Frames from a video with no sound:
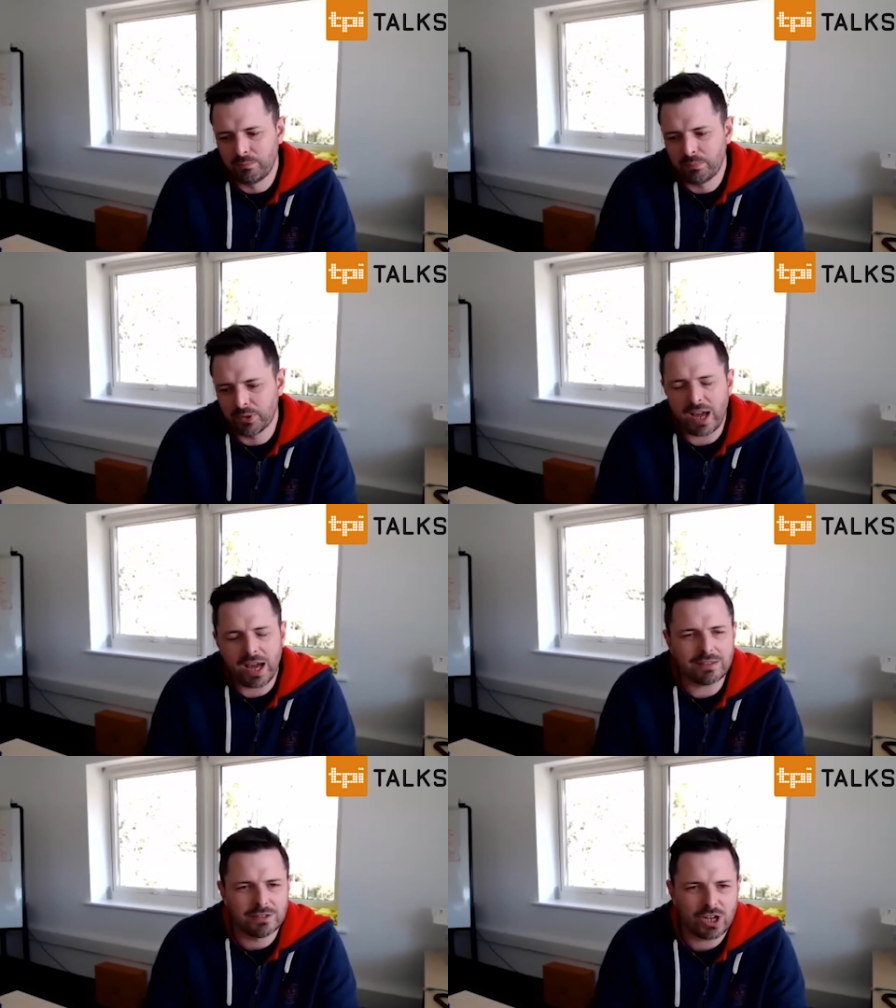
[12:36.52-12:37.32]
but that
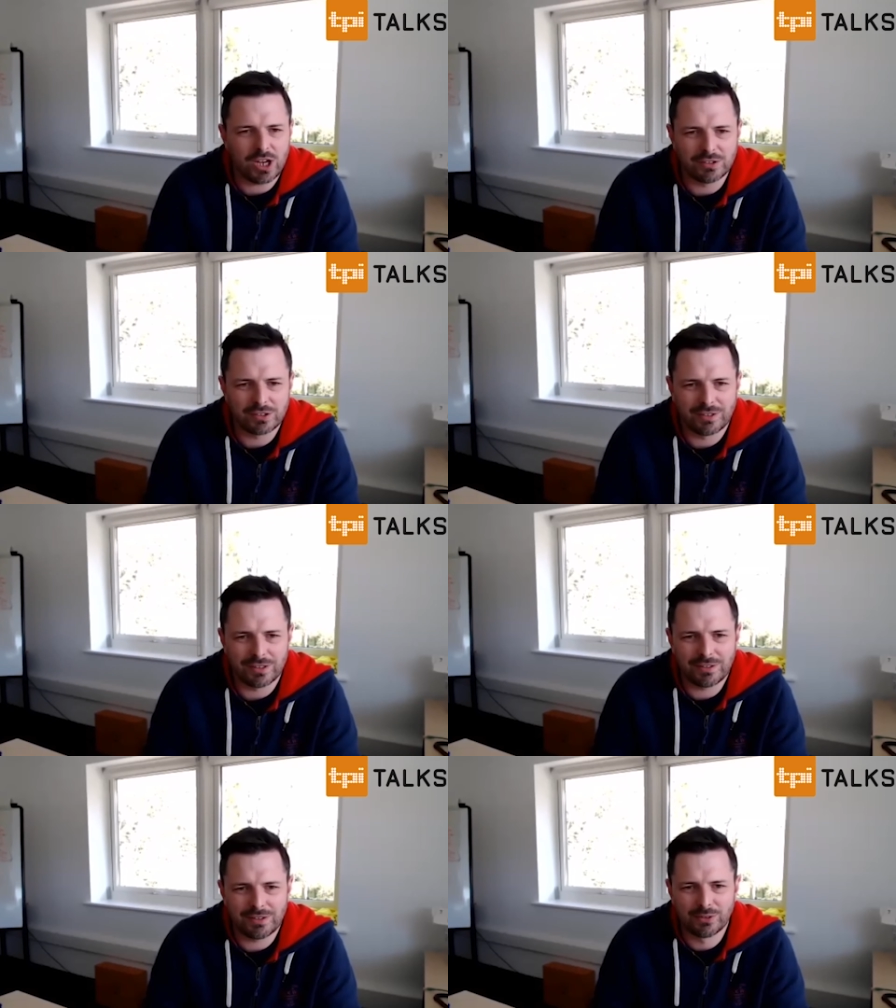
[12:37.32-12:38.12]
hasn't changed because I'd
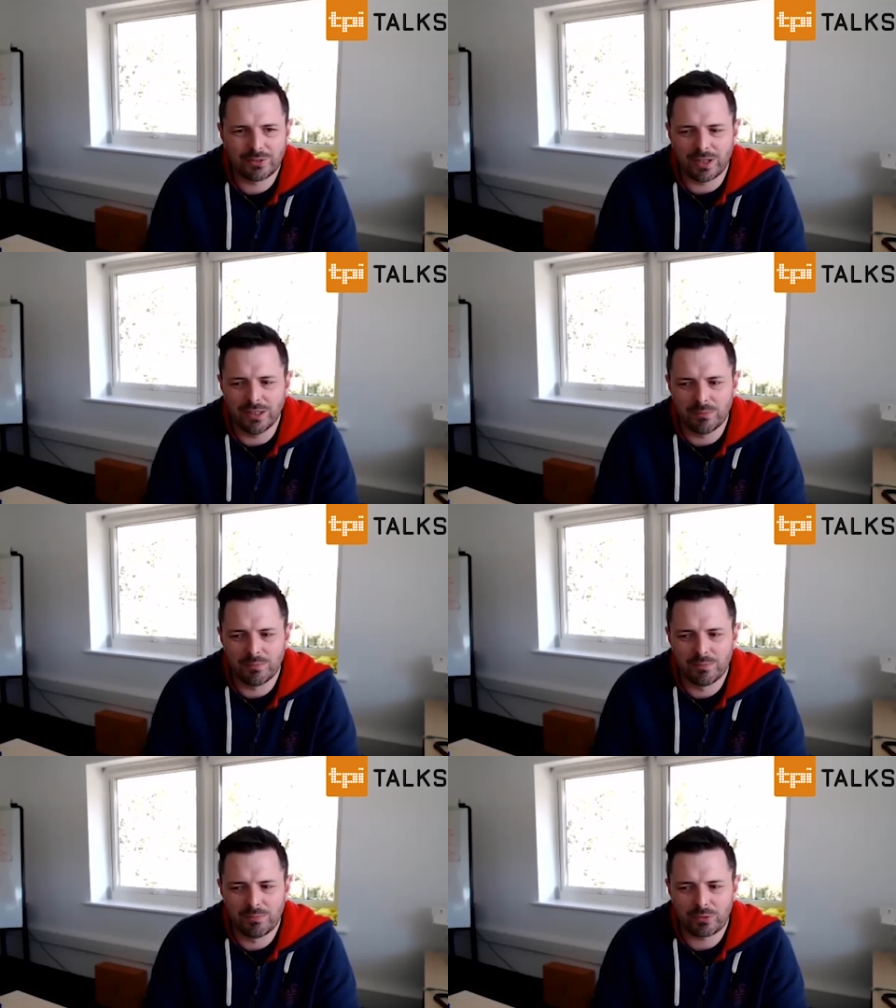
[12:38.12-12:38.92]
still say
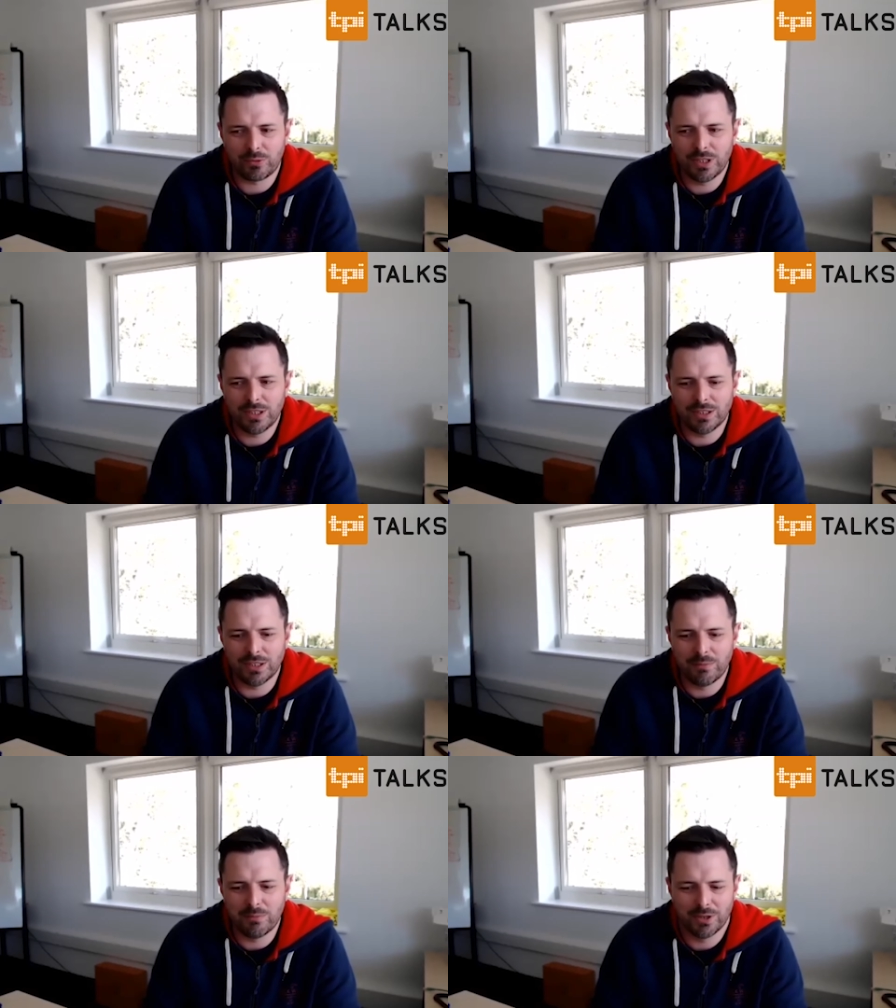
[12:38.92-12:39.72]

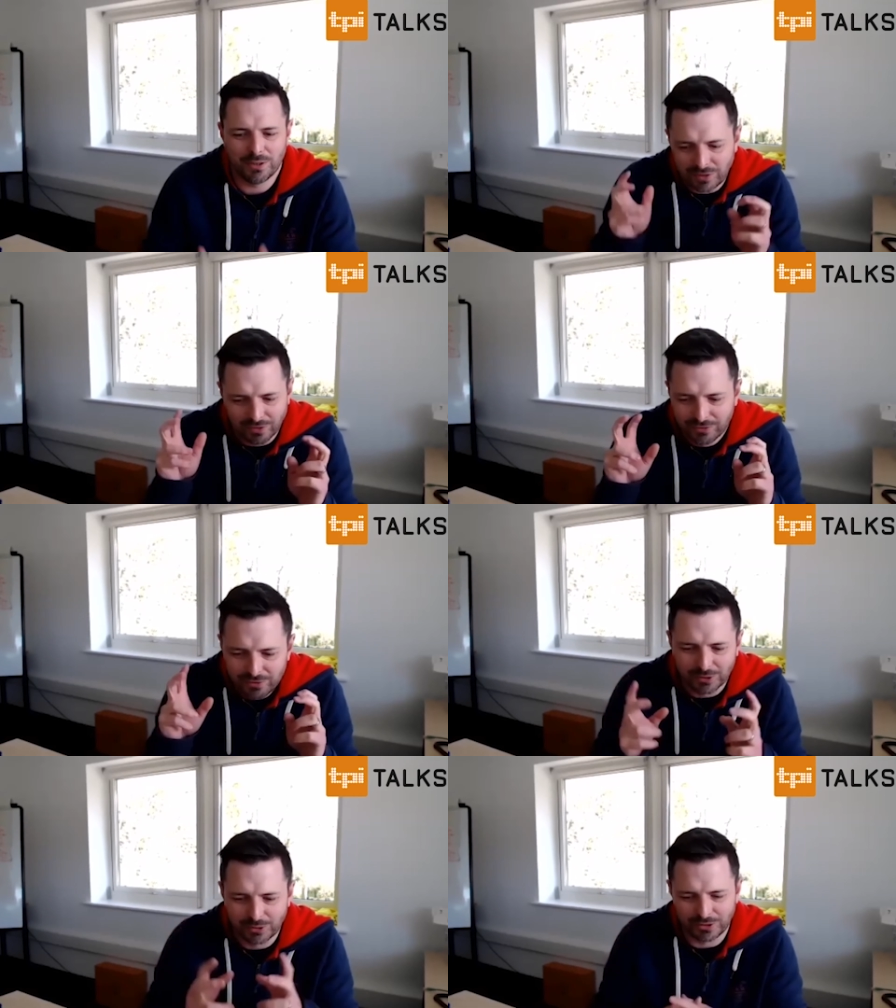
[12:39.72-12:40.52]
pre-immersive
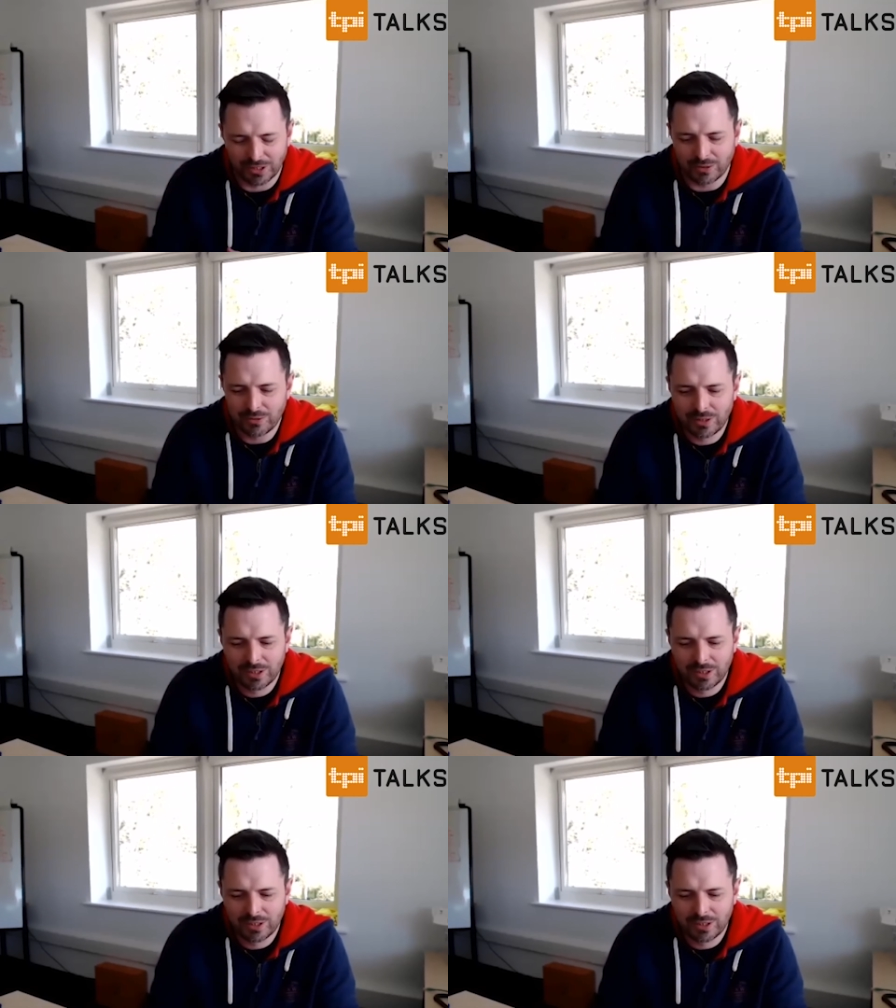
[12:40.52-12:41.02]
audio.